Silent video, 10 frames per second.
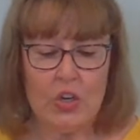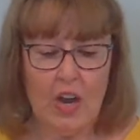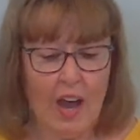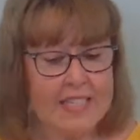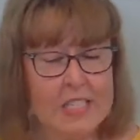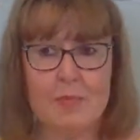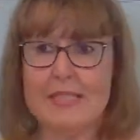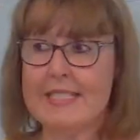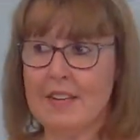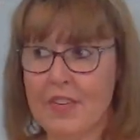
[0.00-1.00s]
not
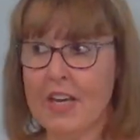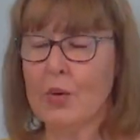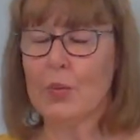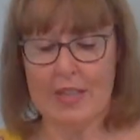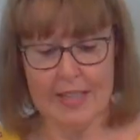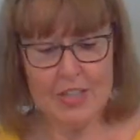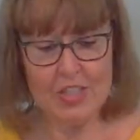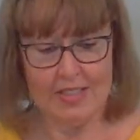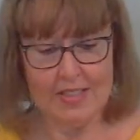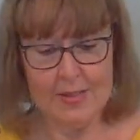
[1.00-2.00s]
specific
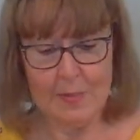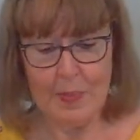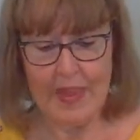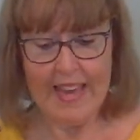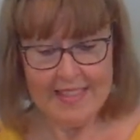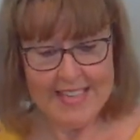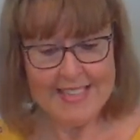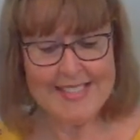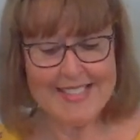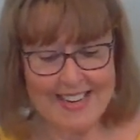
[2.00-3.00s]
religions,
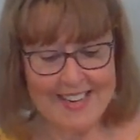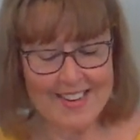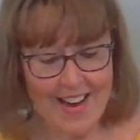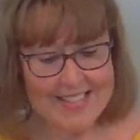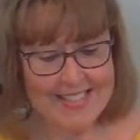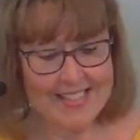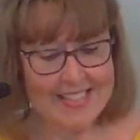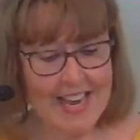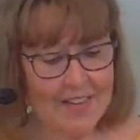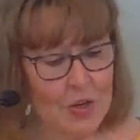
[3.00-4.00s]
atheists and
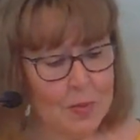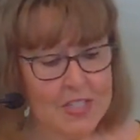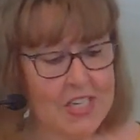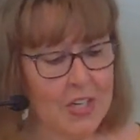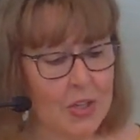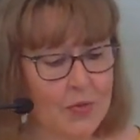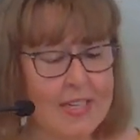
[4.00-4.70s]
agnostics have no particular